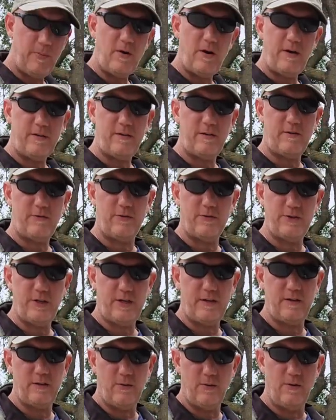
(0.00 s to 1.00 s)
process for
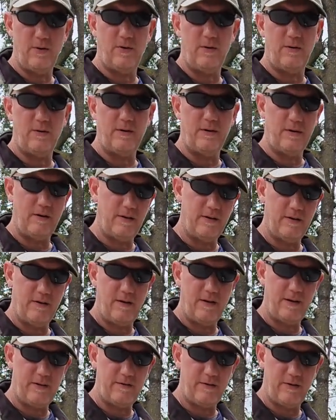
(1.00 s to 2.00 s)
checking the oil in a Honda
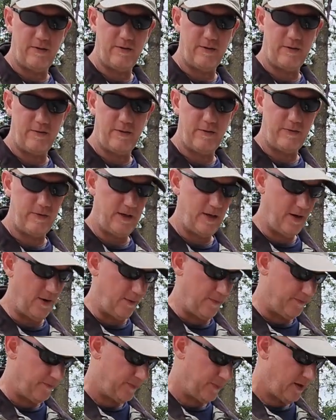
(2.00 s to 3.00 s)
XR650L.
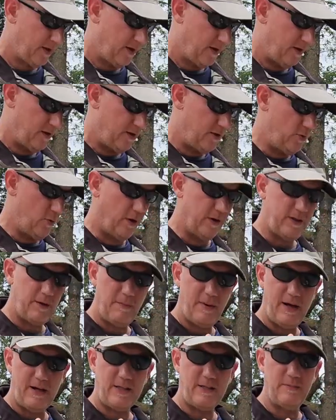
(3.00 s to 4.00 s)
You want the
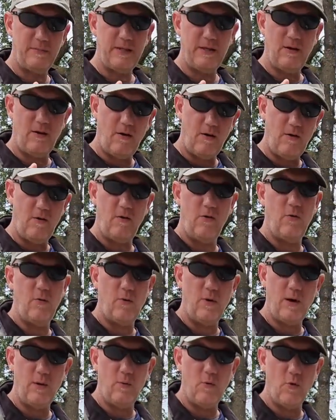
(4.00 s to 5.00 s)
bike to be all the
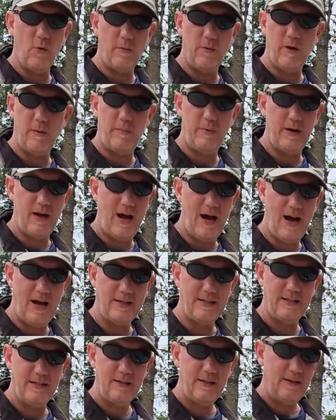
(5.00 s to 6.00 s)
way warmed up and hot.
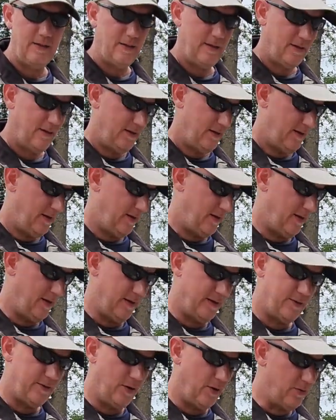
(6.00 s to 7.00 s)

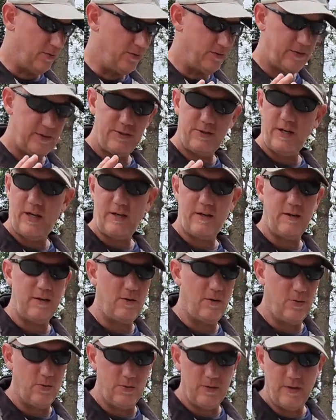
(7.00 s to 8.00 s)
Don't check it
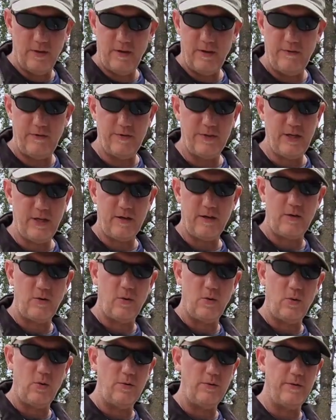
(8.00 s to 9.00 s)
cold. If you check it
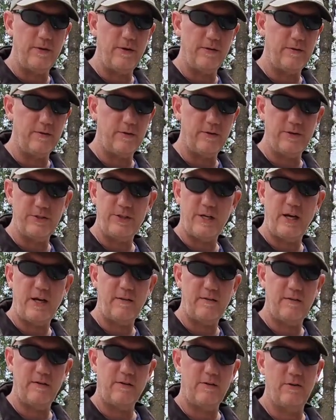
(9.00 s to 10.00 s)
cold, there's a good
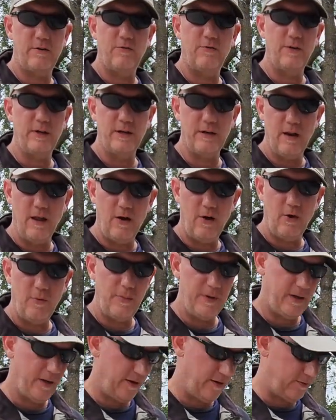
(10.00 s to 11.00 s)
chance it could read low
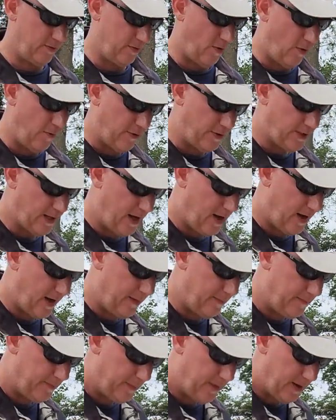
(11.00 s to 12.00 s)
because over
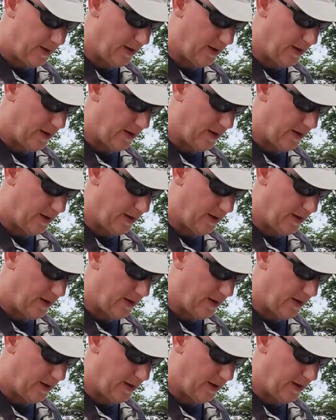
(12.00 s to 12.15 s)
time,